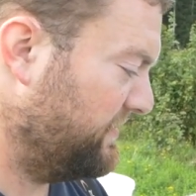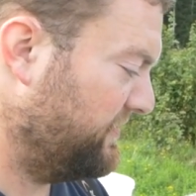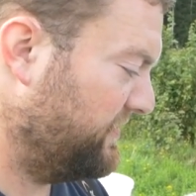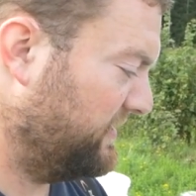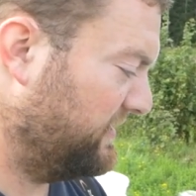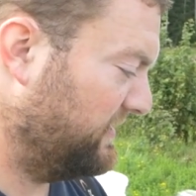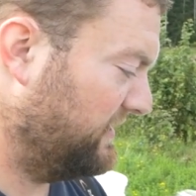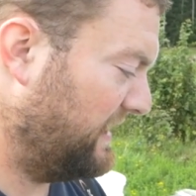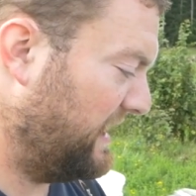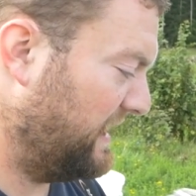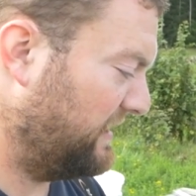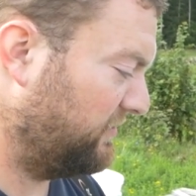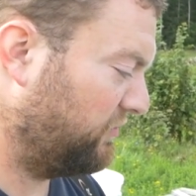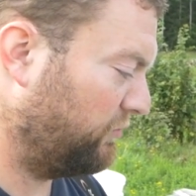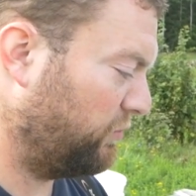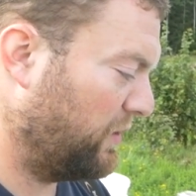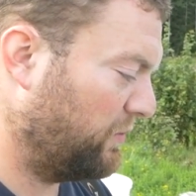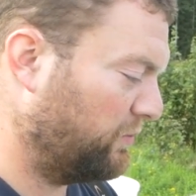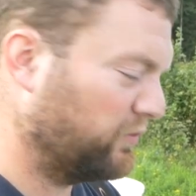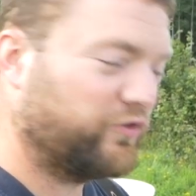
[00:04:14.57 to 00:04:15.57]
The
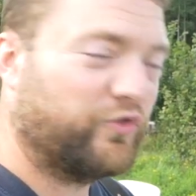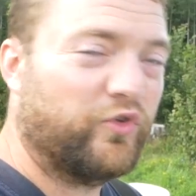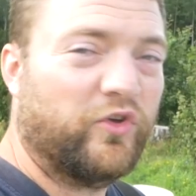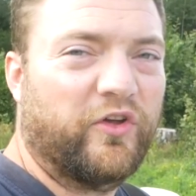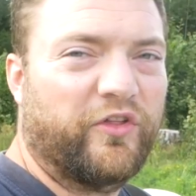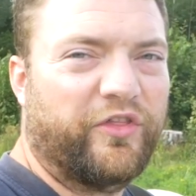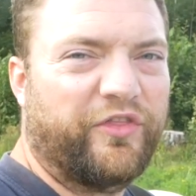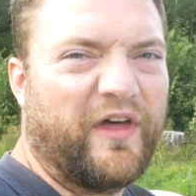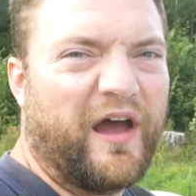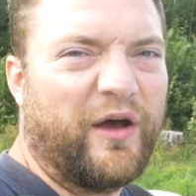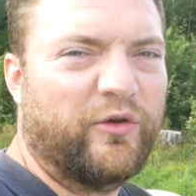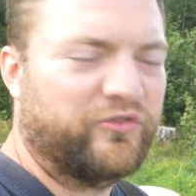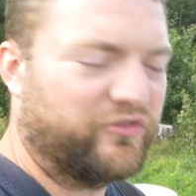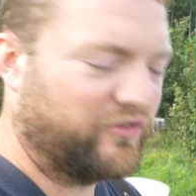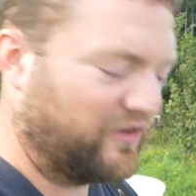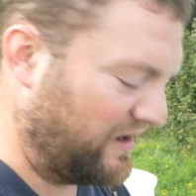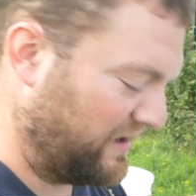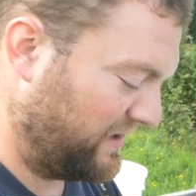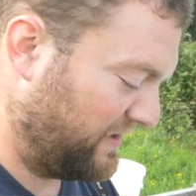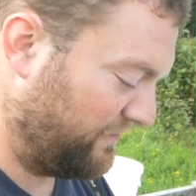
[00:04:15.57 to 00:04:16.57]
lightest one was
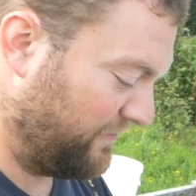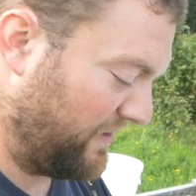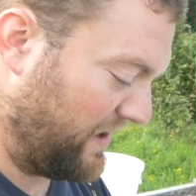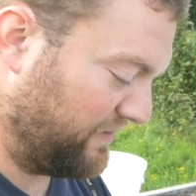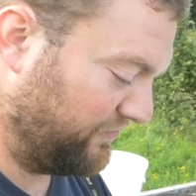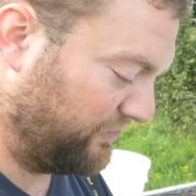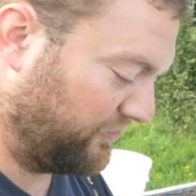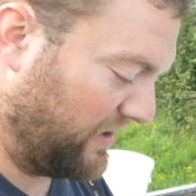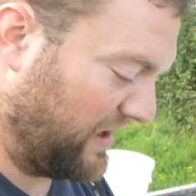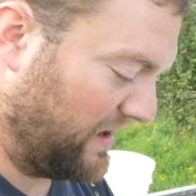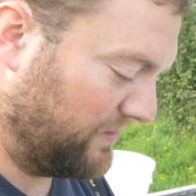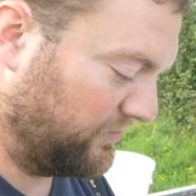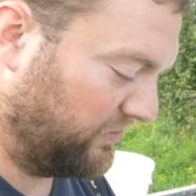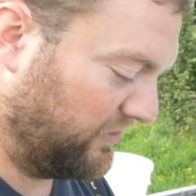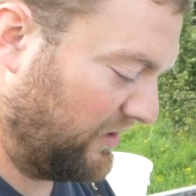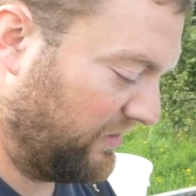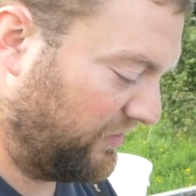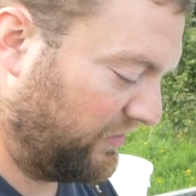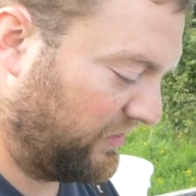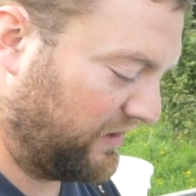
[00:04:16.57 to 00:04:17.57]
1,095 grams,
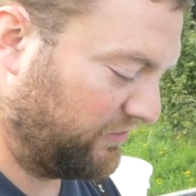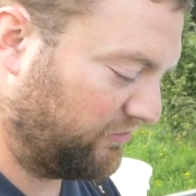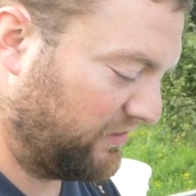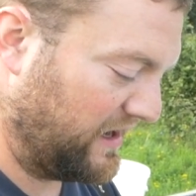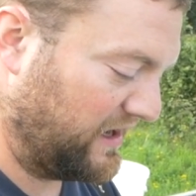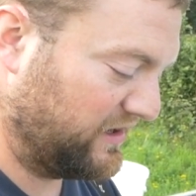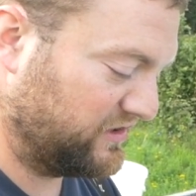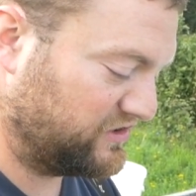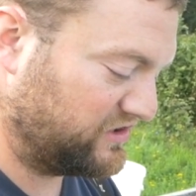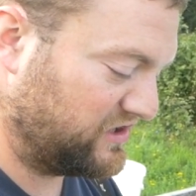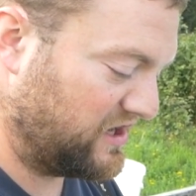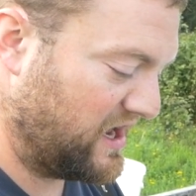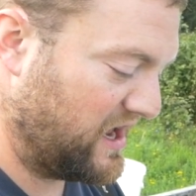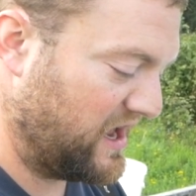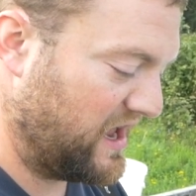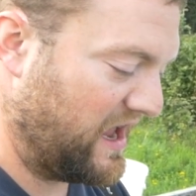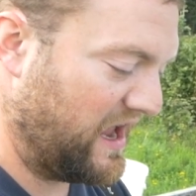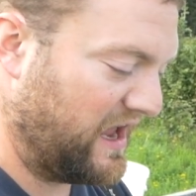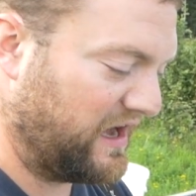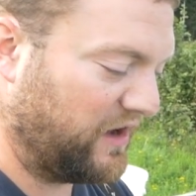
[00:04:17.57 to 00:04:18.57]
and they ranged
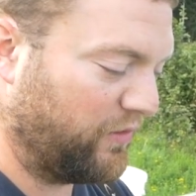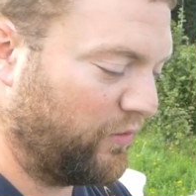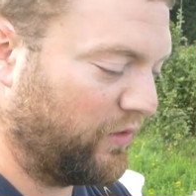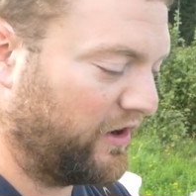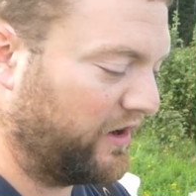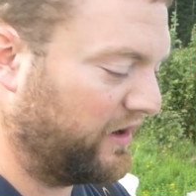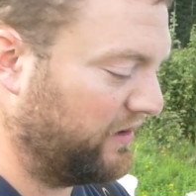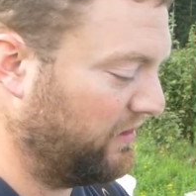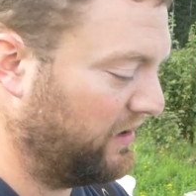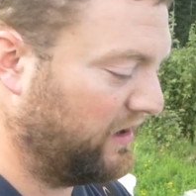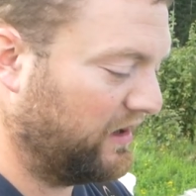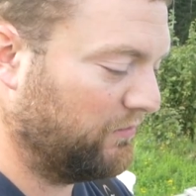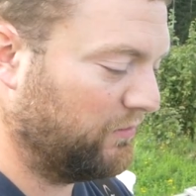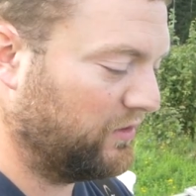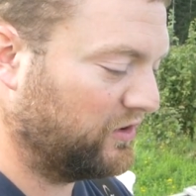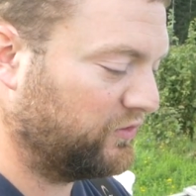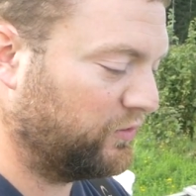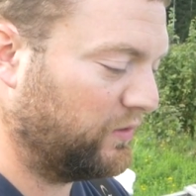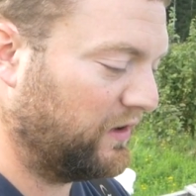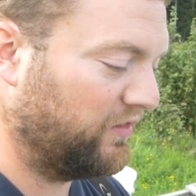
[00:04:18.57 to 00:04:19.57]
anywhere in
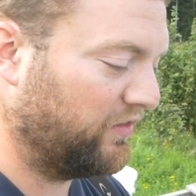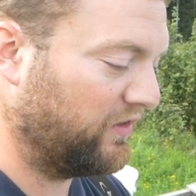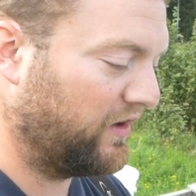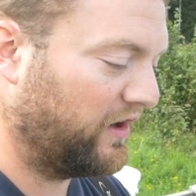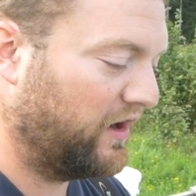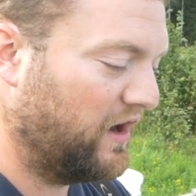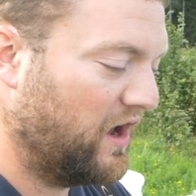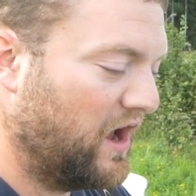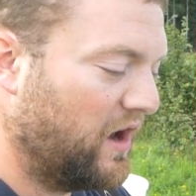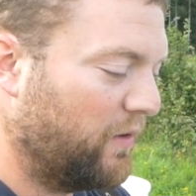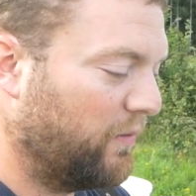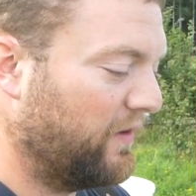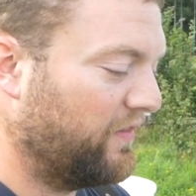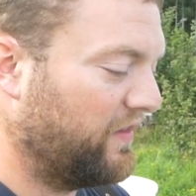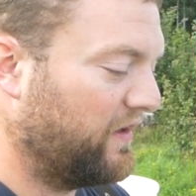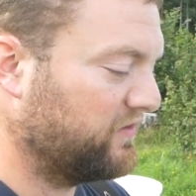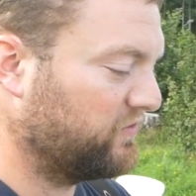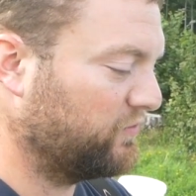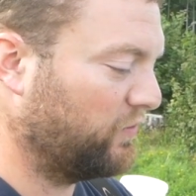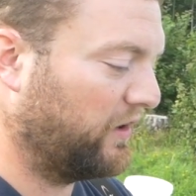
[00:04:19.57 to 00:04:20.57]
between there.
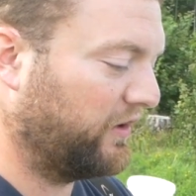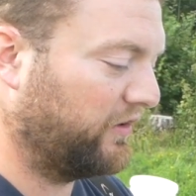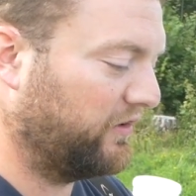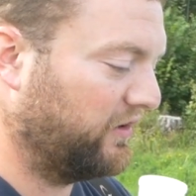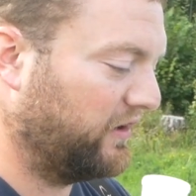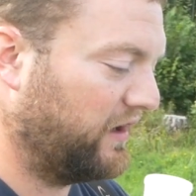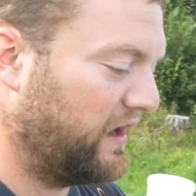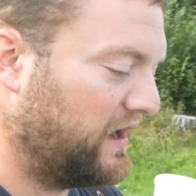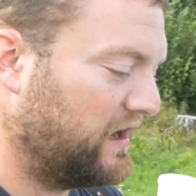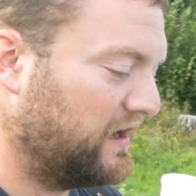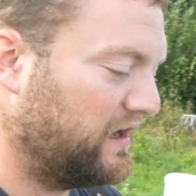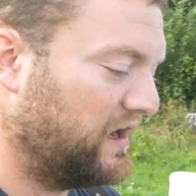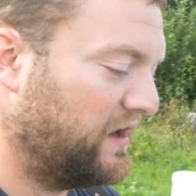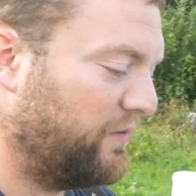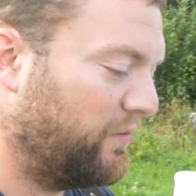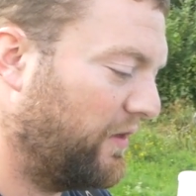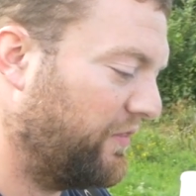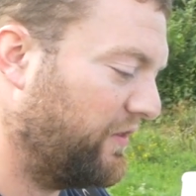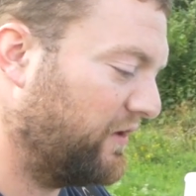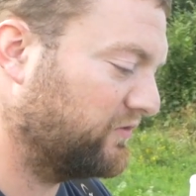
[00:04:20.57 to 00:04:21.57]
1,180,
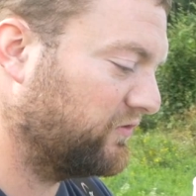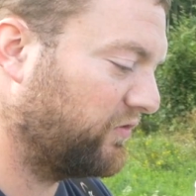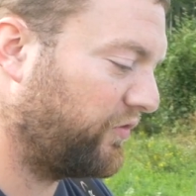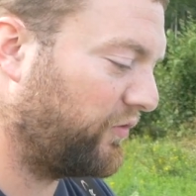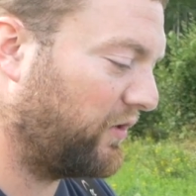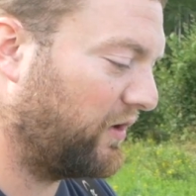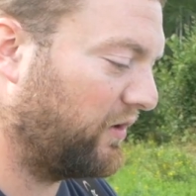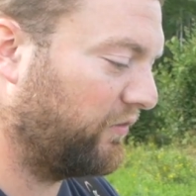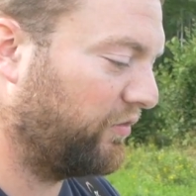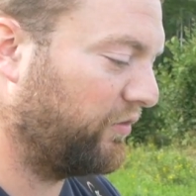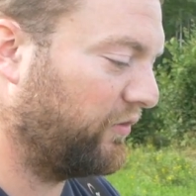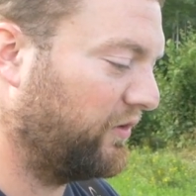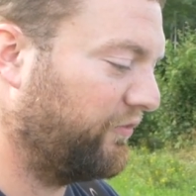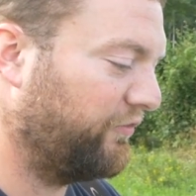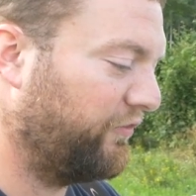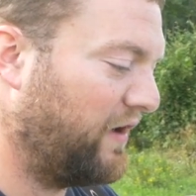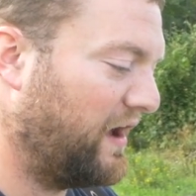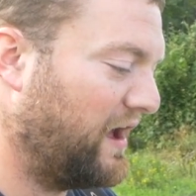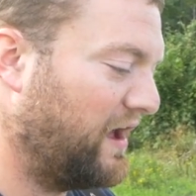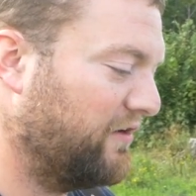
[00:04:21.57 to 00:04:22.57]

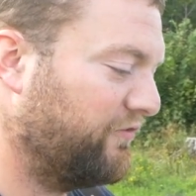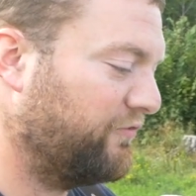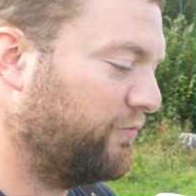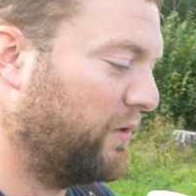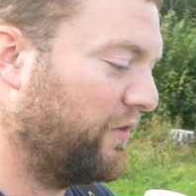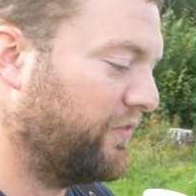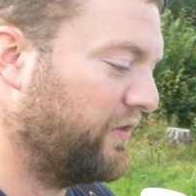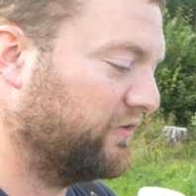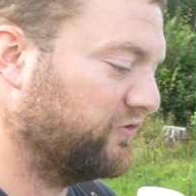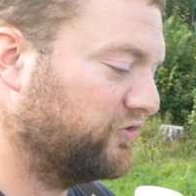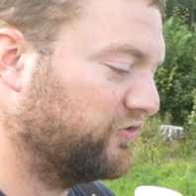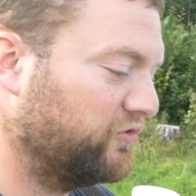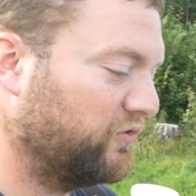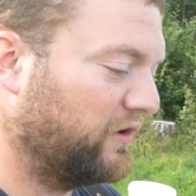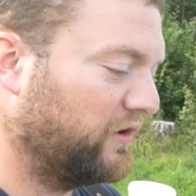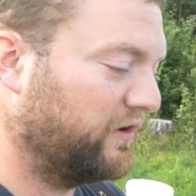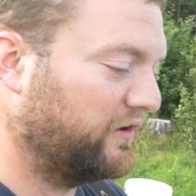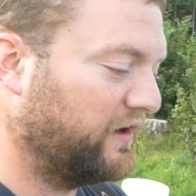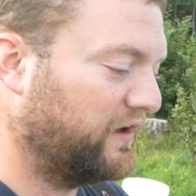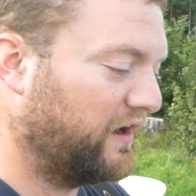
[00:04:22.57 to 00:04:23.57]
1,335,
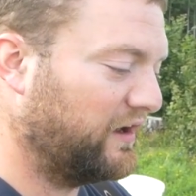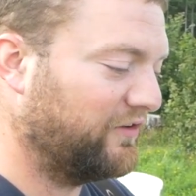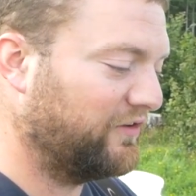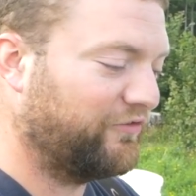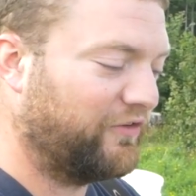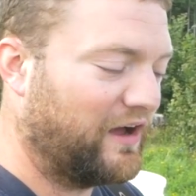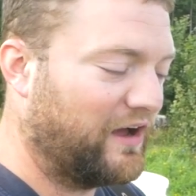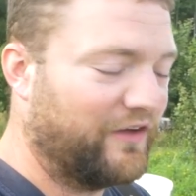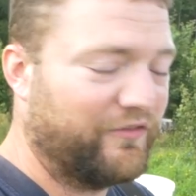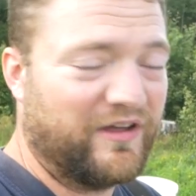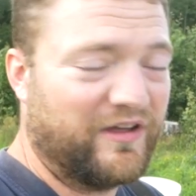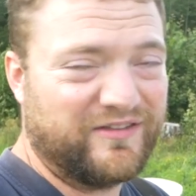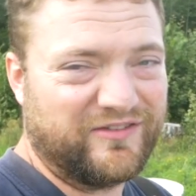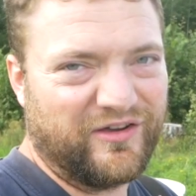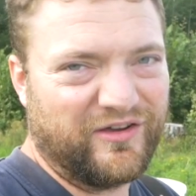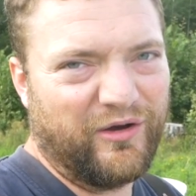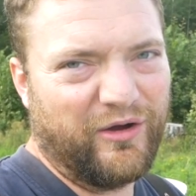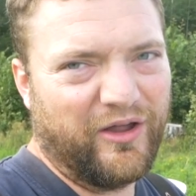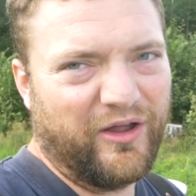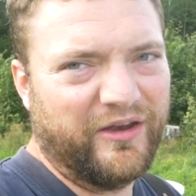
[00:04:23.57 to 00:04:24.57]
1,295, and
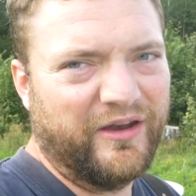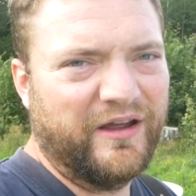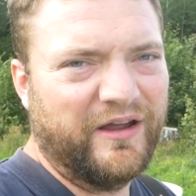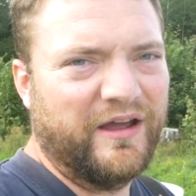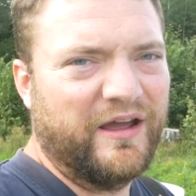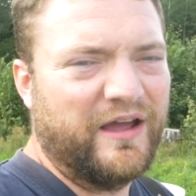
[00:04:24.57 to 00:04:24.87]
so on.